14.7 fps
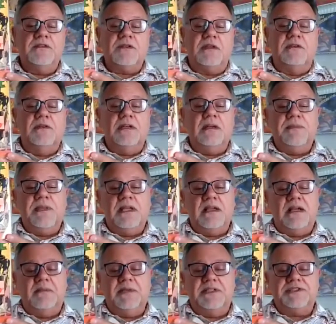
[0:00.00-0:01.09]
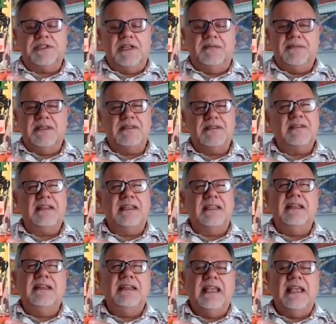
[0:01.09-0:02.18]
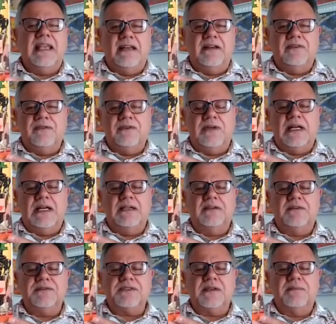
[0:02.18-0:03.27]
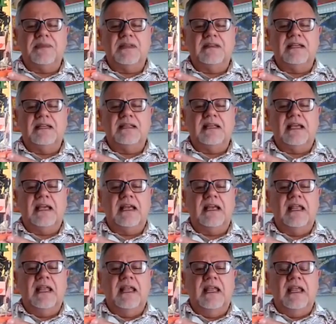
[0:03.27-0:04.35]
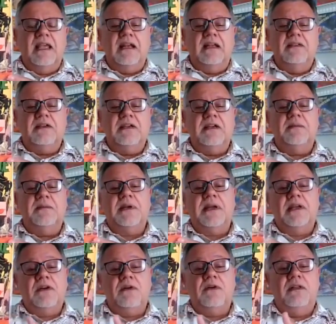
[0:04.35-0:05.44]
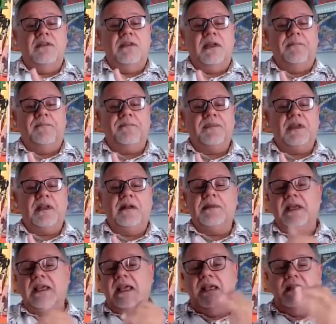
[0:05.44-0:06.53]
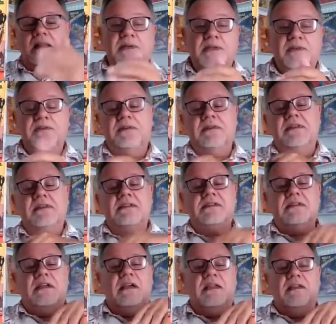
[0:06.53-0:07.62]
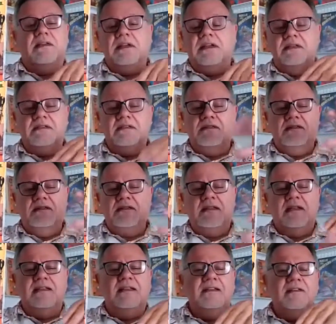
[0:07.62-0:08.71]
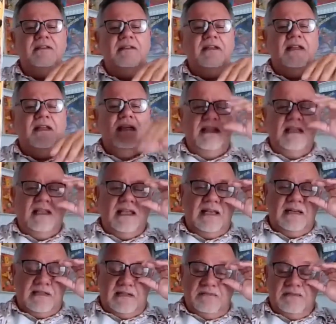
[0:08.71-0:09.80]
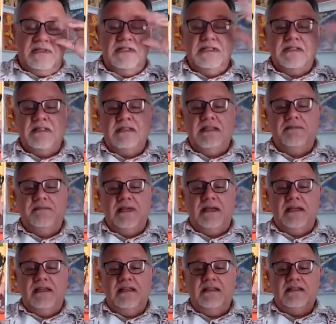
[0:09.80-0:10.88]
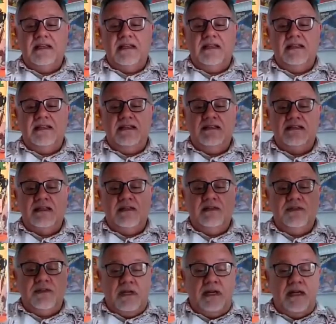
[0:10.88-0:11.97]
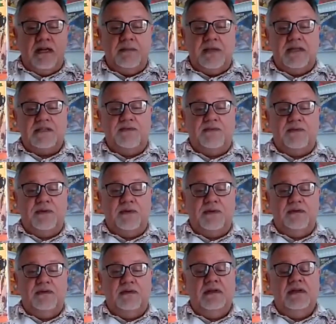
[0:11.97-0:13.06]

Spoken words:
So I look up the comic shop. It's in like Indiana or Ohio, something like that. And I look it up and I call them and I'm like, hey, let me talk to this guy. They're like, he's not here. And I said, well, he's on eBay. He's saying that he's selling your comics for you.